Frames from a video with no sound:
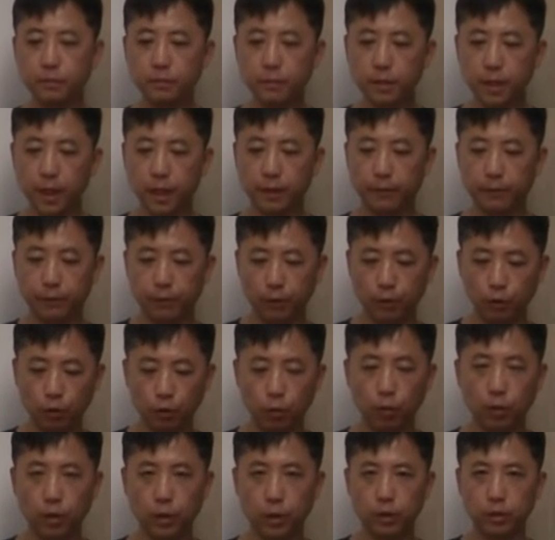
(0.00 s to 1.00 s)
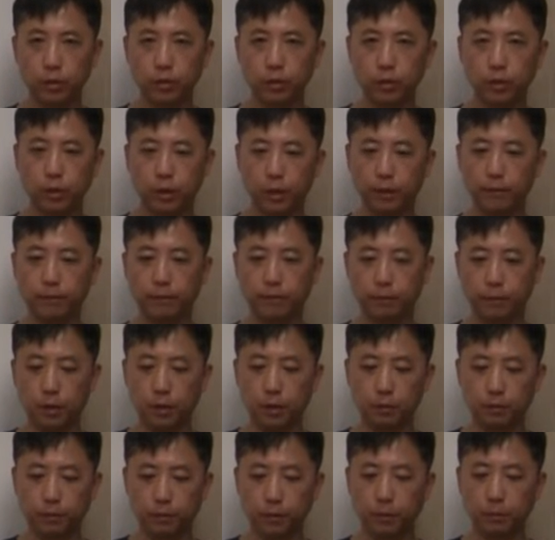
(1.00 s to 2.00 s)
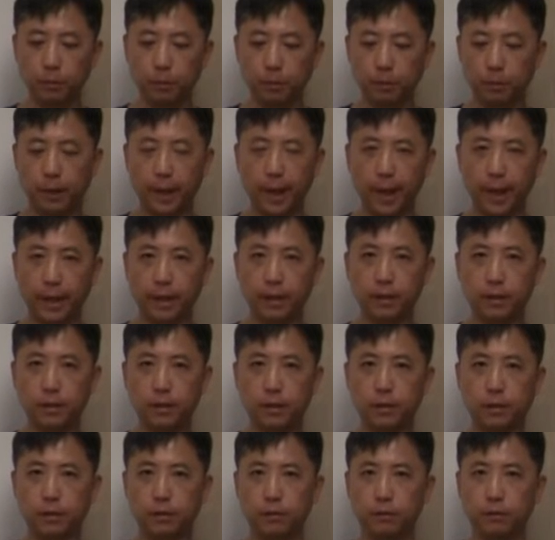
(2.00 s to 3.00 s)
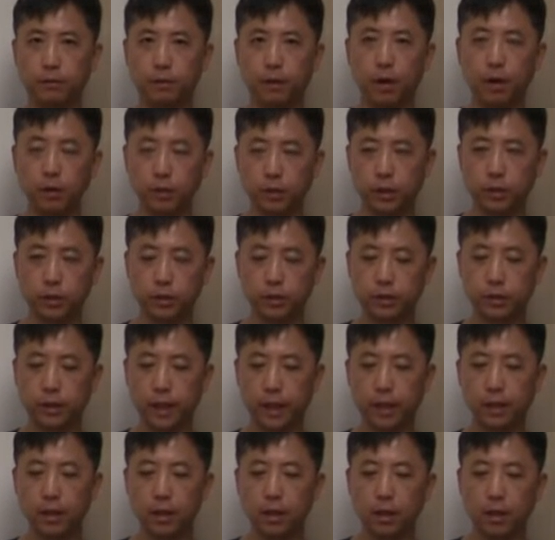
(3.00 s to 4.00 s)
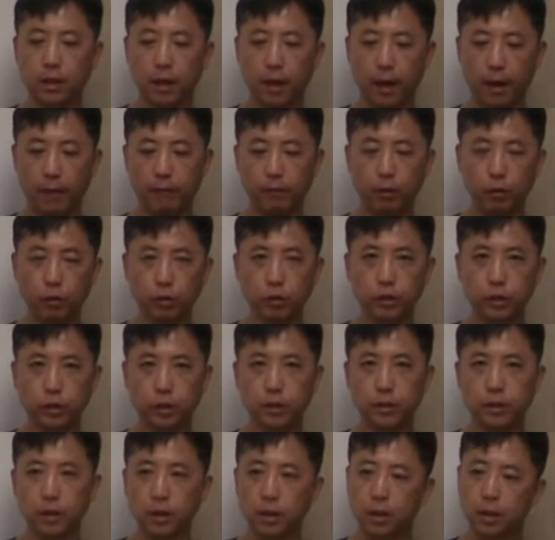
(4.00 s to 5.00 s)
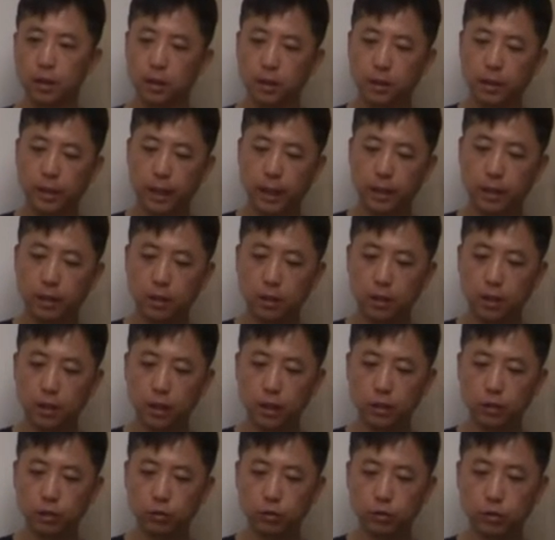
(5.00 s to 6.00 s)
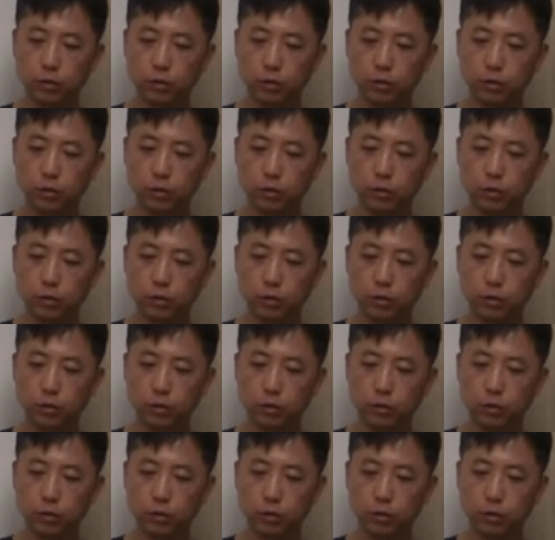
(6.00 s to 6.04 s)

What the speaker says: If you wanted to, from the brain, that the functions, that evolution, that this